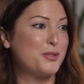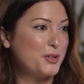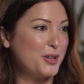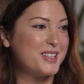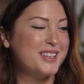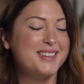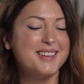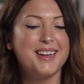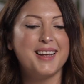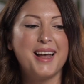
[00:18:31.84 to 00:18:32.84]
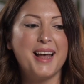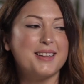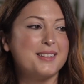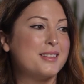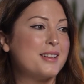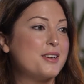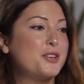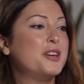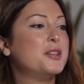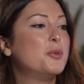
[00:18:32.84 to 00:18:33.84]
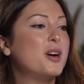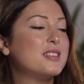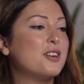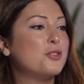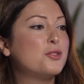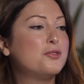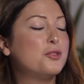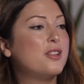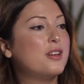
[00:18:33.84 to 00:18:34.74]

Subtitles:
Of course. And the Korean brands are known